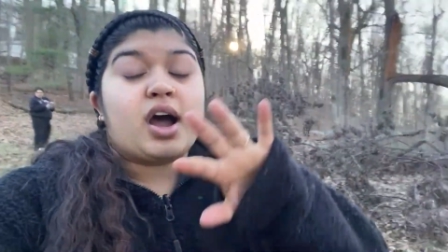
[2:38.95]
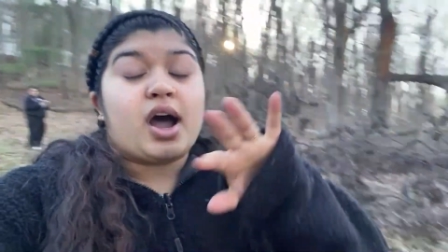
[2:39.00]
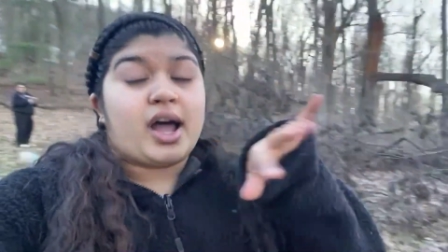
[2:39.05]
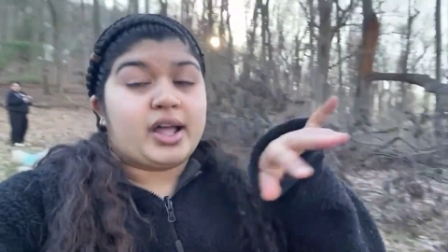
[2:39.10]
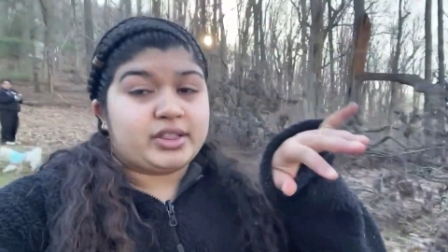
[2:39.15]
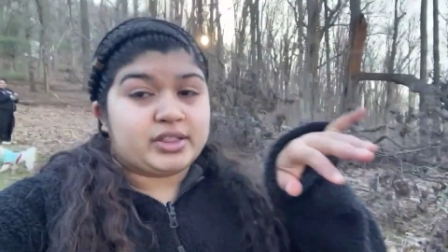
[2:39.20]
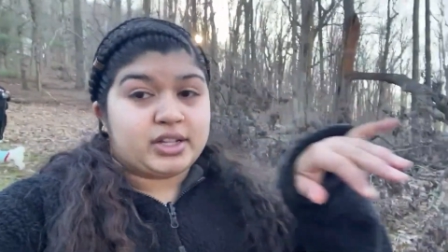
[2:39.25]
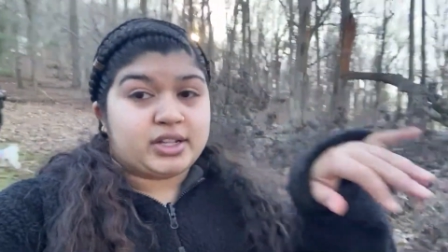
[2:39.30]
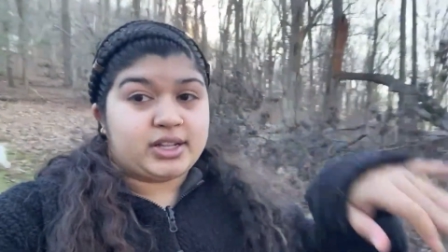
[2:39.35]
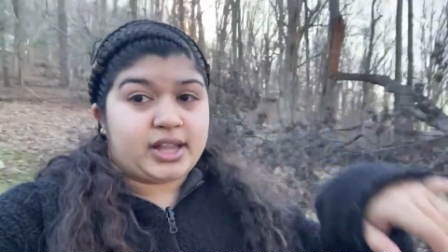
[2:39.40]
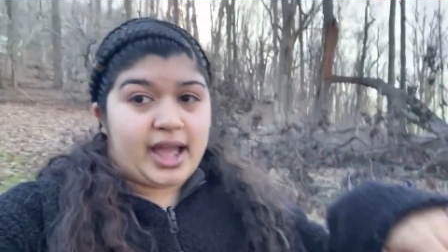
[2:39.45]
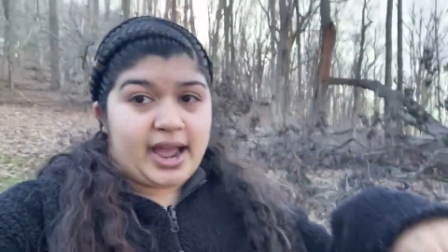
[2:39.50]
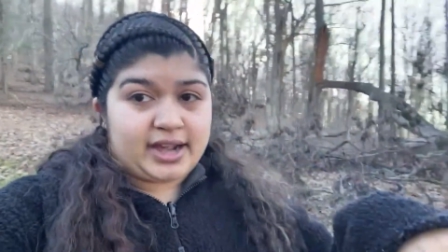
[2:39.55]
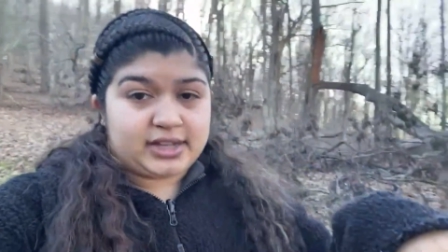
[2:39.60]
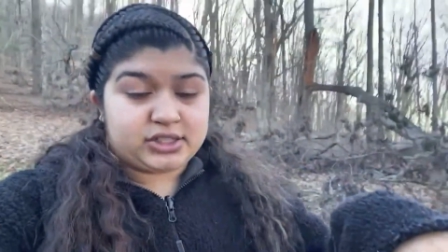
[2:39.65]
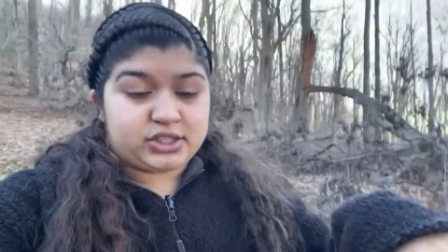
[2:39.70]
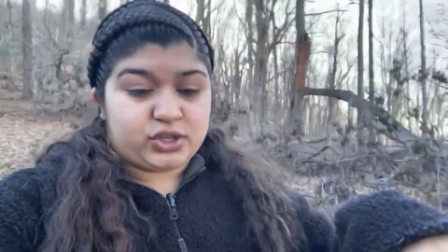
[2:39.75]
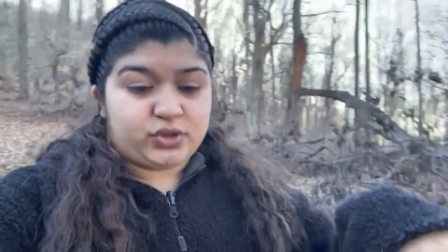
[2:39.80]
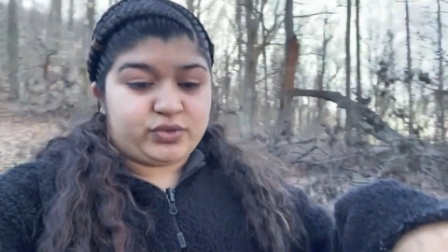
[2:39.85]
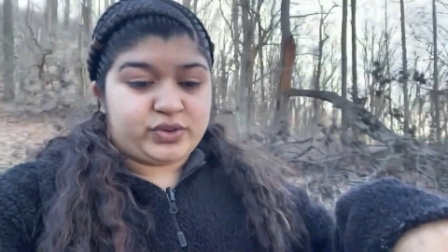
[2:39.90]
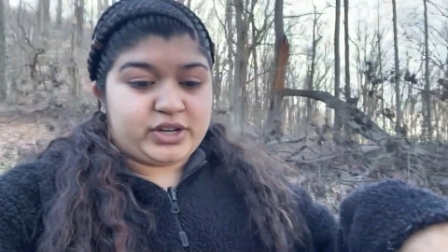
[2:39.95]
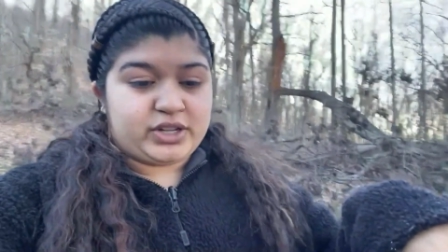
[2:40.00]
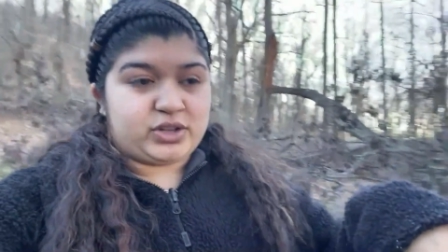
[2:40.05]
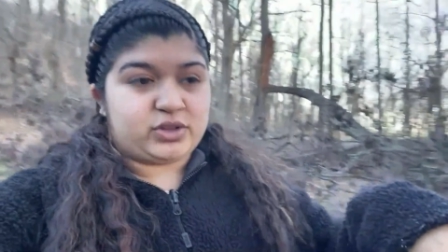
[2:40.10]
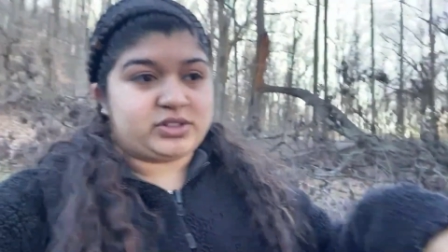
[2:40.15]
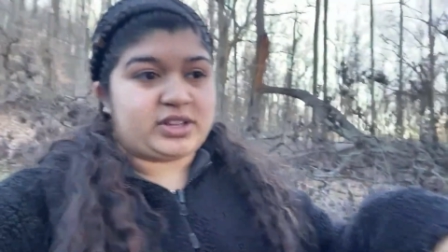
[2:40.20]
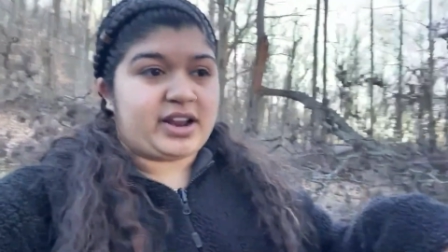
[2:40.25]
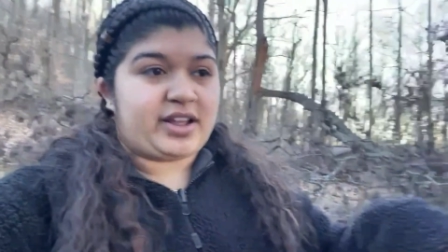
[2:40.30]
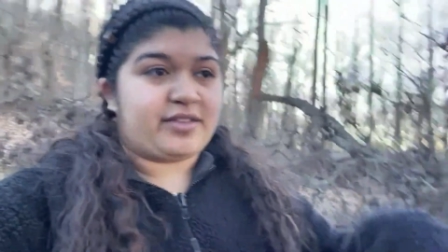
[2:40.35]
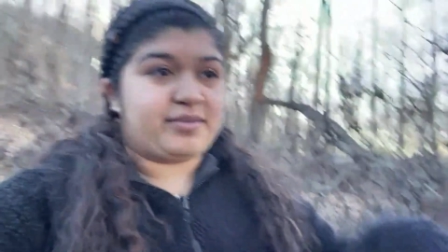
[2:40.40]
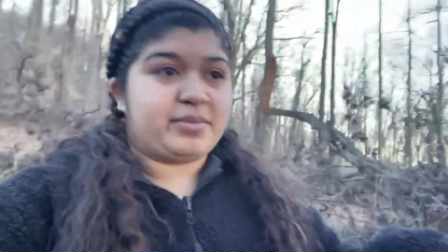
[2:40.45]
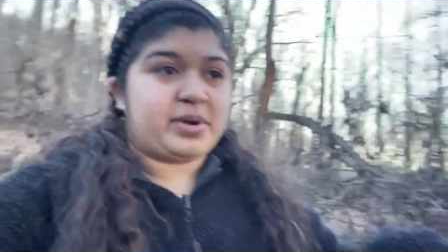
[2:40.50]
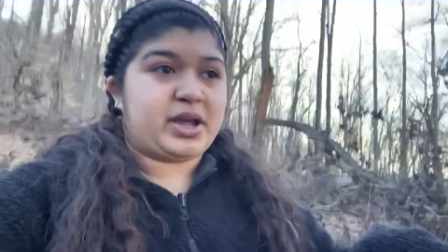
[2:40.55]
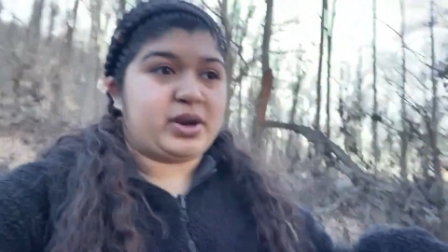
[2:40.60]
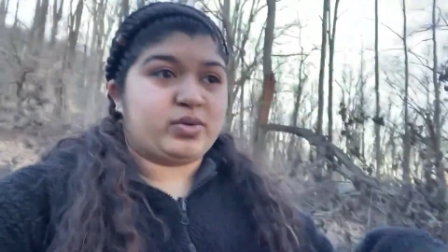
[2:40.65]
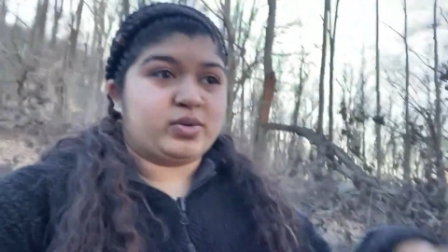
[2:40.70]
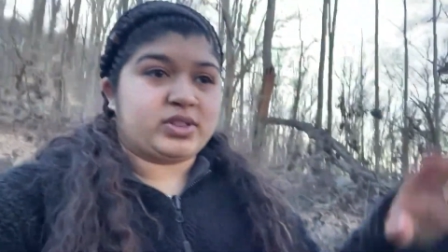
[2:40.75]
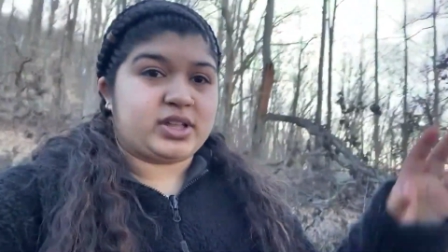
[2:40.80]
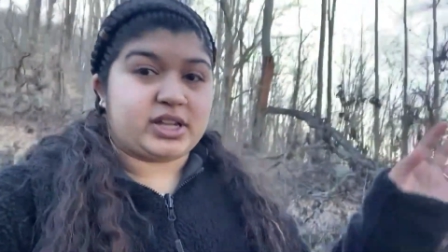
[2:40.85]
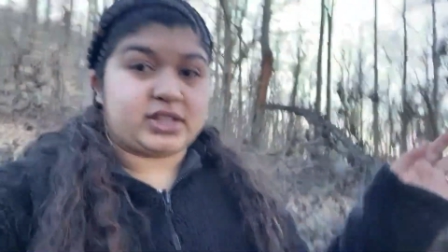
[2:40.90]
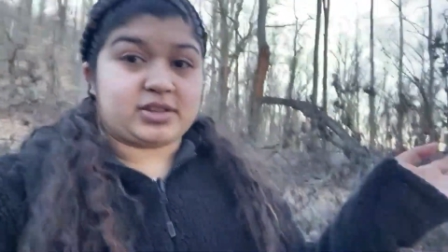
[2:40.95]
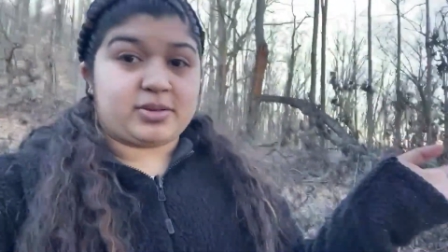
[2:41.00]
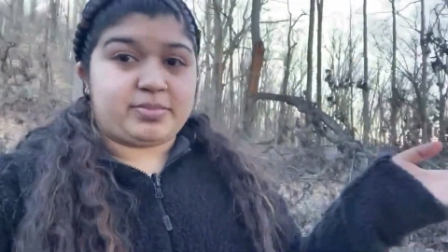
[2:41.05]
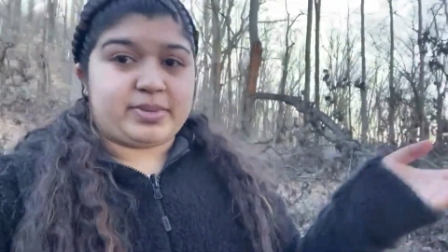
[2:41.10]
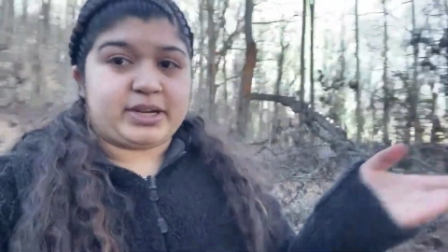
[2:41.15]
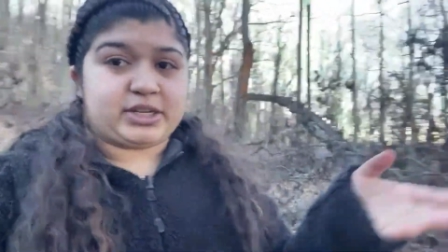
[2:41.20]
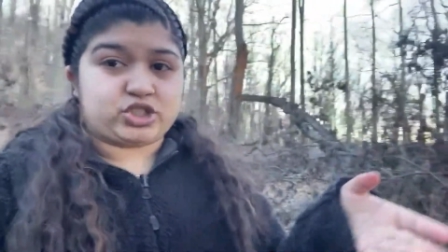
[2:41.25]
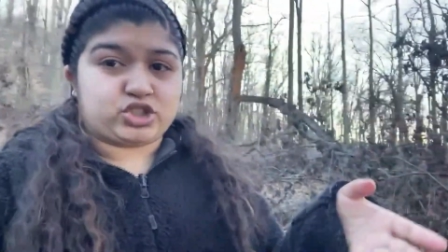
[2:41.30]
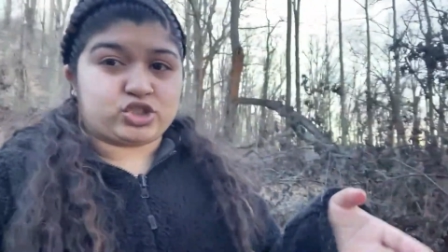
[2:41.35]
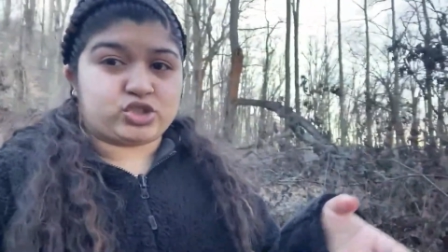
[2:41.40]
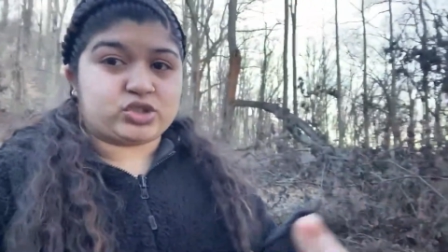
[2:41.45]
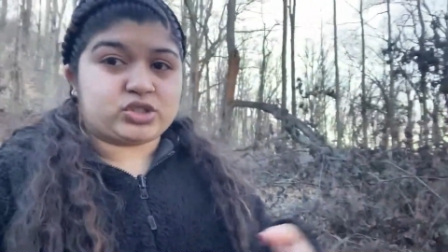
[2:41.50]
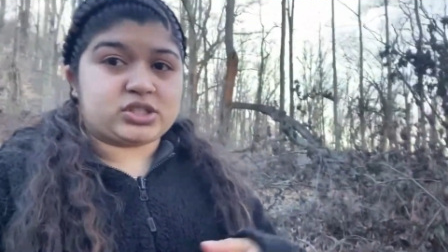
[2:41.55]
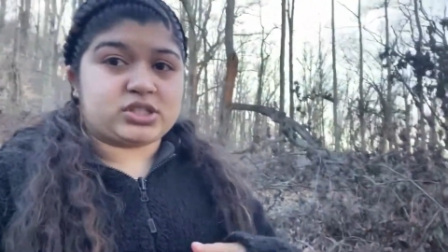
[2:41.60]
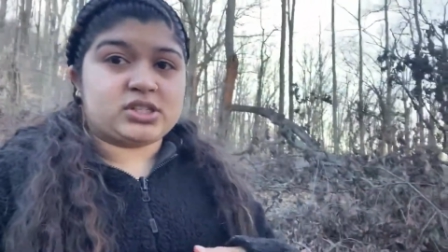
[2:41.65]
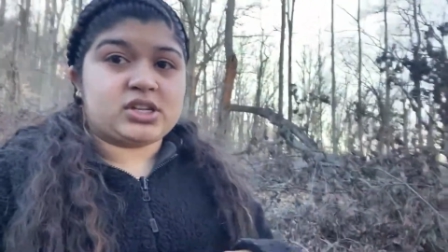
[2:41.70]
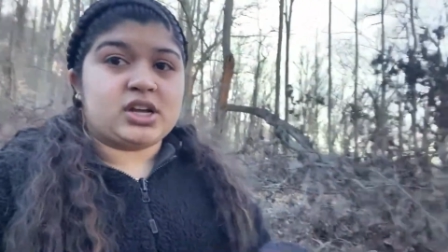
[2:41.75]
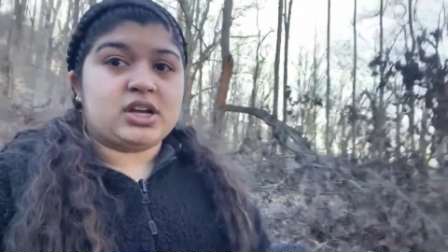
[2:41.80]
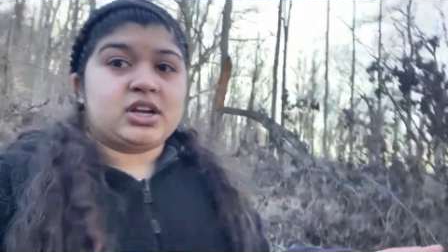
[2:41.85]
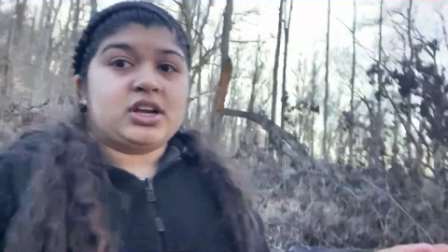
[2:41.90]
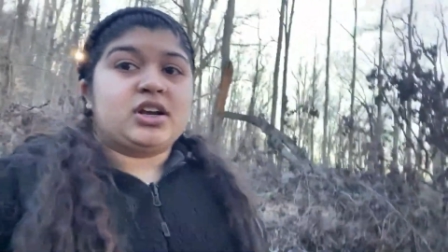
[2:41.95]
on the last two videos that I've made with like the pictures.